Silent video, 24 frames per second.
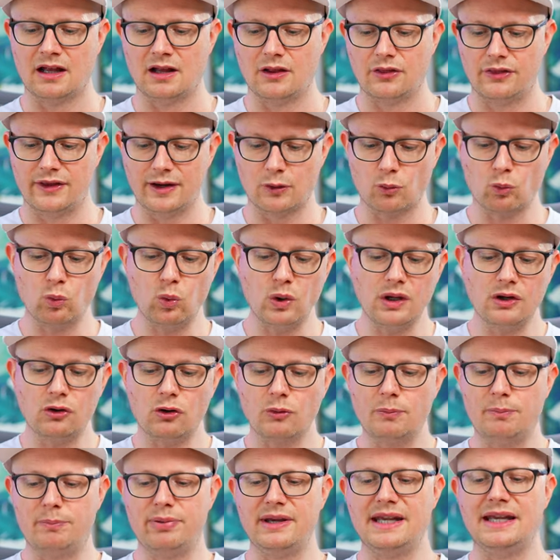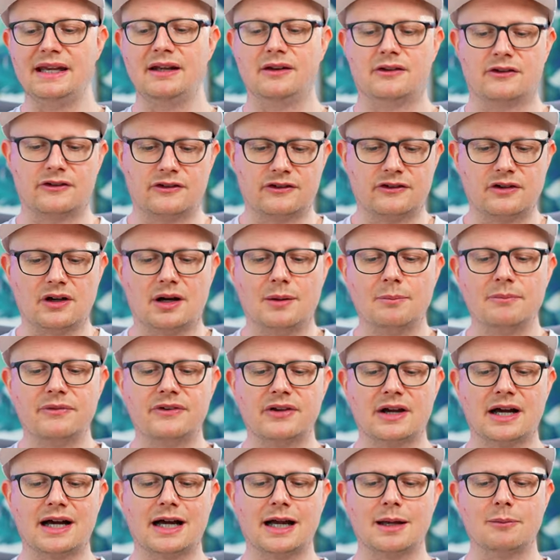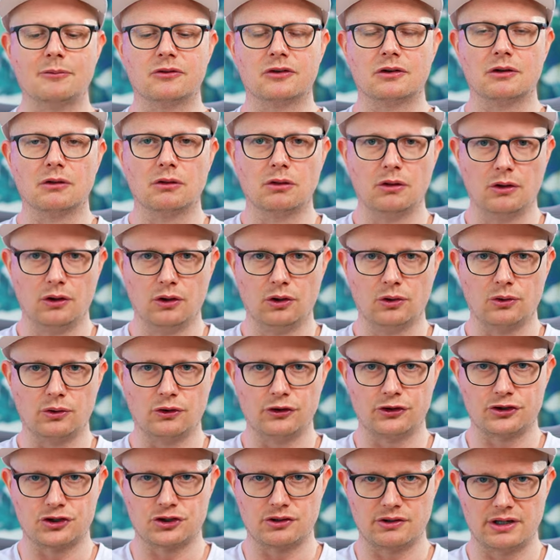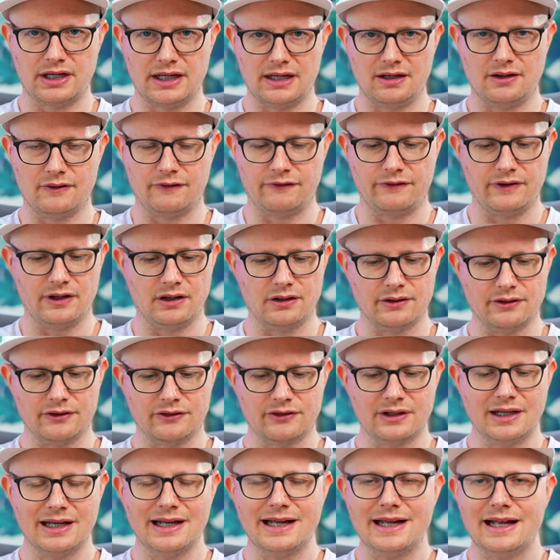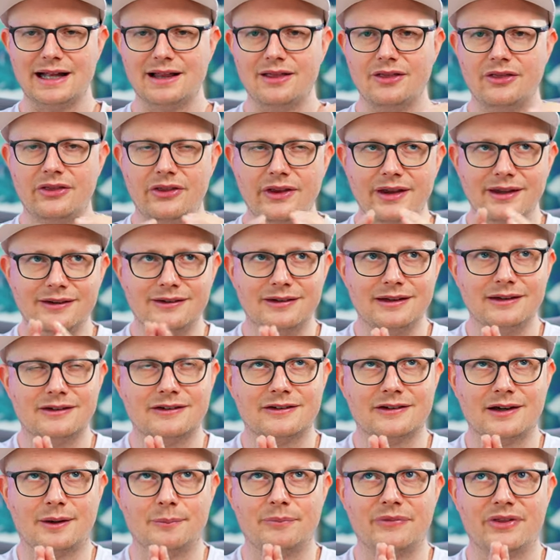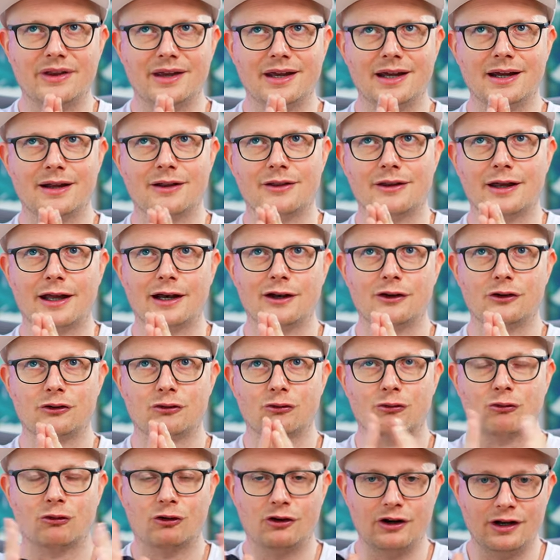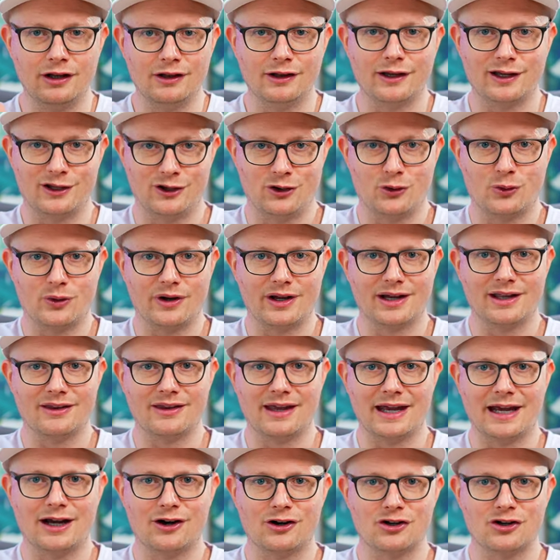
there will be sometimes little strand of fillers. This is something that is really annoying in the hair